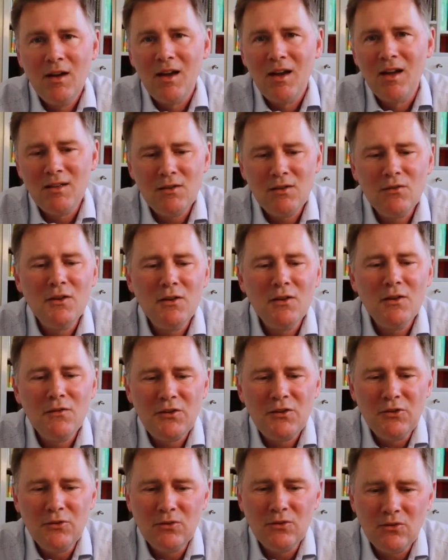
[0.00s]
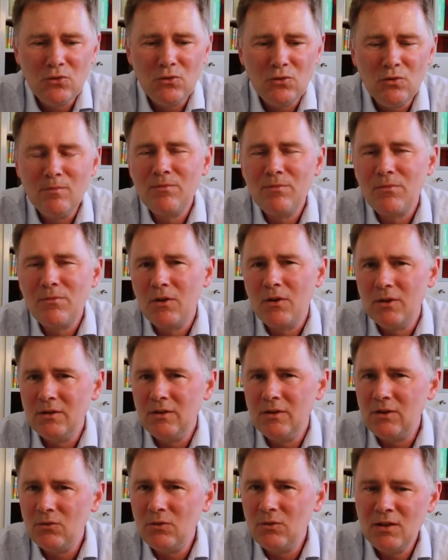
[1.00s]
and even if you do, a
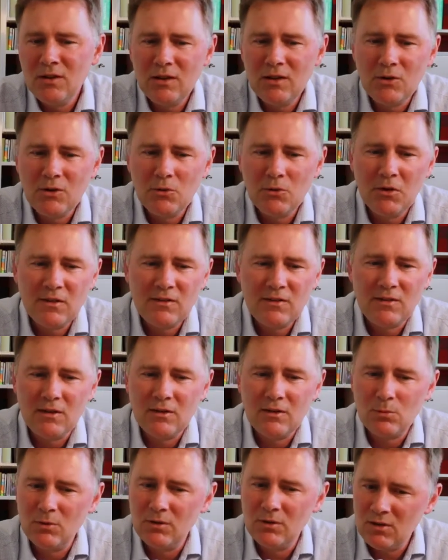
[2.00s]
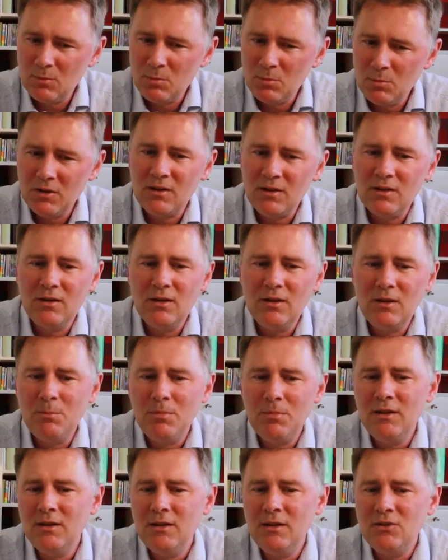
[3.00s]
degree in linguistics will typically
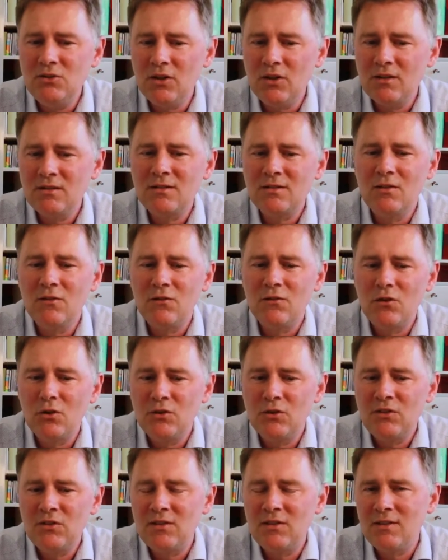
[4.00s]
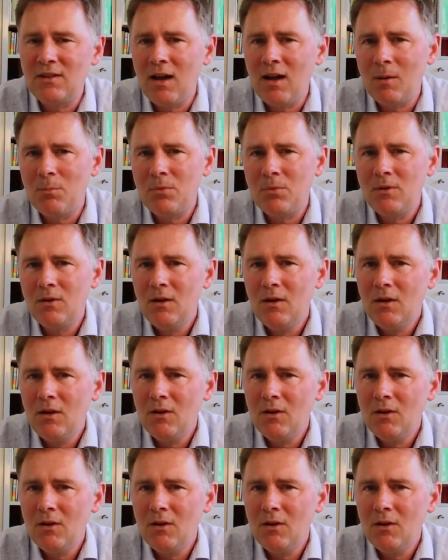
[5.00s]
be just the first step